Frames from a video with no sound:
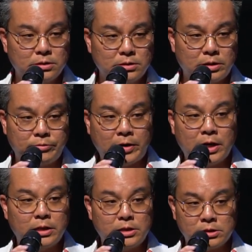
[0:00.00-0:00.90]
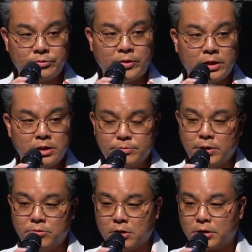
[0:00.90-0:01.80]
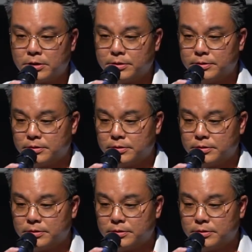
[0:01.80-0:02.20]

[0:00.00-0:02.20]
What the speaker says: That finally, this might work.